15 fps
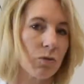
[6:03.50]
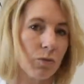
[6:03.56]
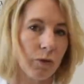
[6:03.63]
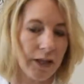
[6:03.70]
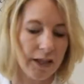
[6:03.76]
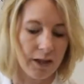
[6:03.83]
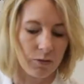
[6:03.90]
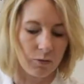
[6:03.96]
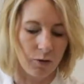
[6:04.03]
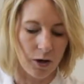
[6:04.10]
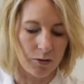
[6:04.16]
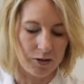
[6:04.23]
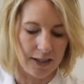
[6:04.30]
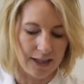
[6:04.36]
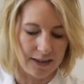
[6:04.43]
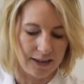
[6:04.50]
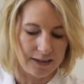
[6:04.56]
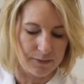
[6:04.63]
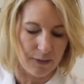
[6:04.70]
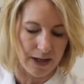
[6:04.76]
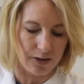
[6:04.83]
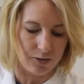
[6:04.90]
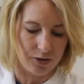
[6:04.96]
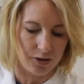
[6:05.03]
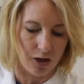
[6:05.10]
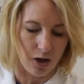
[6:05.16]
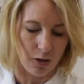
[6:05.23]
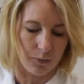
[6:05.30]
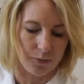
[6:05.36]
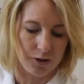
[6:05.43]
we can rotate this
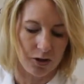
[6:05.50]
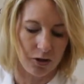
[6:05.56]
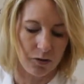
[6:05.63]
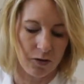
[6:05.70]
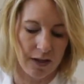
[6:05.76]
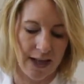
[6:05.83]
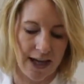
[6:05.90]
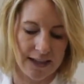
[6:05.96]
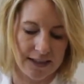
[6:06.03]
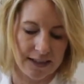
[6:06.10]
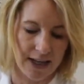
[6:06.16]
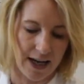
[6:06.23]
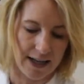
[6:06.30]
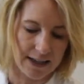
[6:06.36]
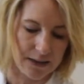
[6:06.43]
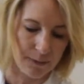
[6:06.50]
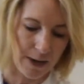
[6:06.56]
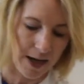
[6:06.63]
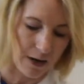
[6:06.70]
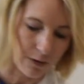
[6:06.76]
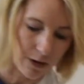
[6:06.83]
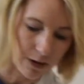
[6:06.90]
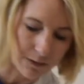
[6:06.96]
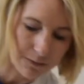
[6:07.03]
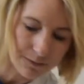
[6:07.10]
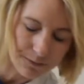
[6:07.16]
microscope to the next highest power.